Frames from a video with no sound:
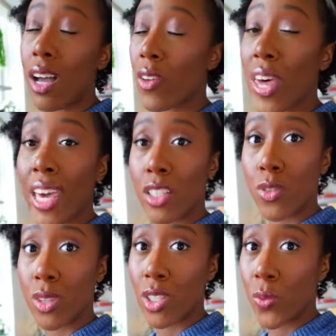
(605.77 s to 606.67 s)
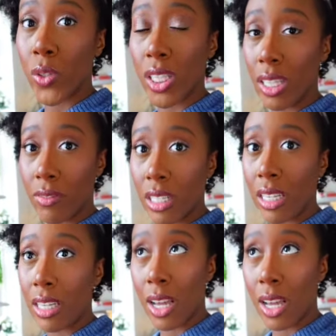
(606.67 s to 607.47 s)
if I could do this for a living,